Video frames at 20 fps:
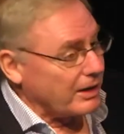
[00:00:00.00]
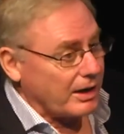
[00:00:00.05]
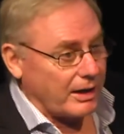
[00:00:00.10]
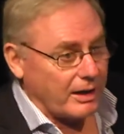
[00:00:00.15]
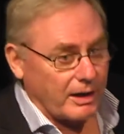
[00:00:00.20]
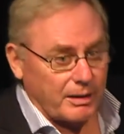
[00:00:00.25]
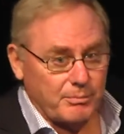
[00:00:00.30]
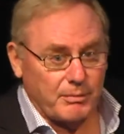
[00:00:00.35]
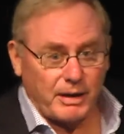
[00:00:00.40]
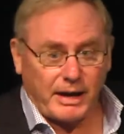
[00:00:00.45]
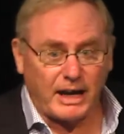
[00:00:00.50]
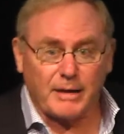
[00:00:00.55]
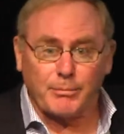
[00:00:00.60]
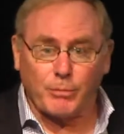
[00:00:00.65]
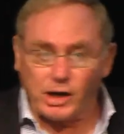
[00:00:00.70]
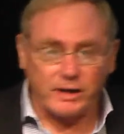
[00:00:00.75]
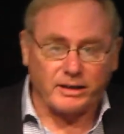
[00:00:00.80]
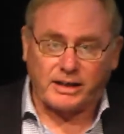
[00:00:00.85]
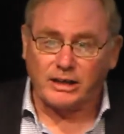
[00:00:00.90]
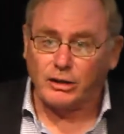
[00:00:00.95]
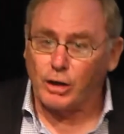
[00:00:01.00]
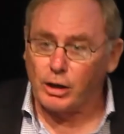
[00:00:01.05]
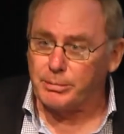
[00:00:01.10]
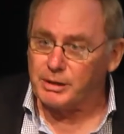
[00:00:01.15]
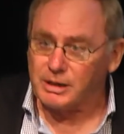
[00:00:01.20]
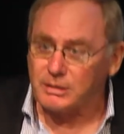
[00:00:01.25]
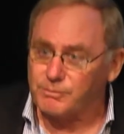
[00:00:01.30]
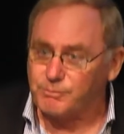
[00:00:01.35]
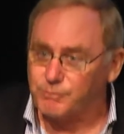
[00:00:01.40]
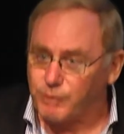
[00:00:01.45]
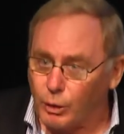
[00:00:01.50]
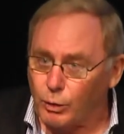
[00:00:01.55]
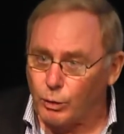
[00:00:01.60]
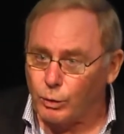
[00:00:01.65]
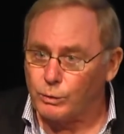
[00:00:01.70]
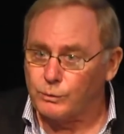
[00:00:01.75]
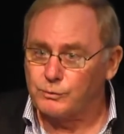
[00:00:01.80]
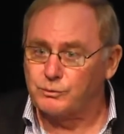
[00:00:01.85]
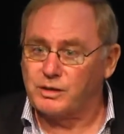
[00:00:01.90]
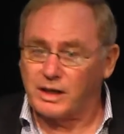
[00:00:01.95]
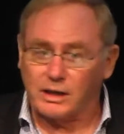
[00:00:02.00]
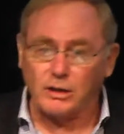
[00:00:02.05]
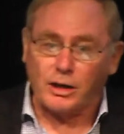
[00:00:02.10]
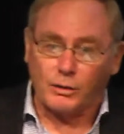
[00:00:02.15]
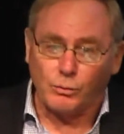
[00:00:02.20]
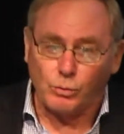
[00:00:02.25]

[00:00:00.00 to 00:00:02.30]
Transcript: I be involved? Can I